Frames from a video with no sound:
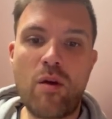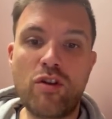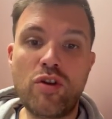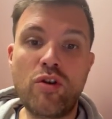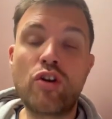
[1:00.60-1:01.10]

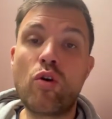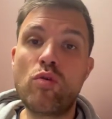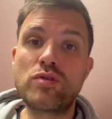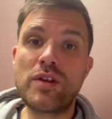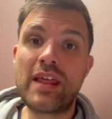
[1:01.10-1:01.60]
You can
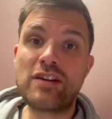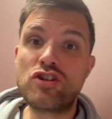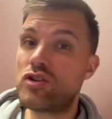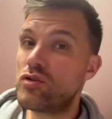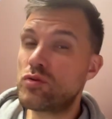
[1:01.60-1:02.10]
also then
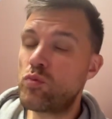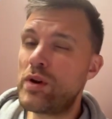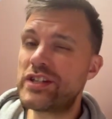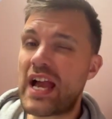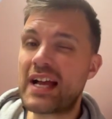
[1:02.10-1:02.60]
choose
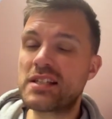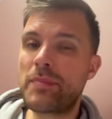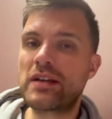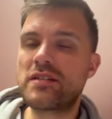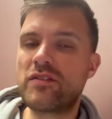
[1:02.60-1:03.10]
which
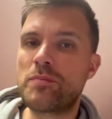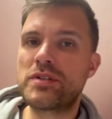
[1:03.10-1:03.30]
aspects of the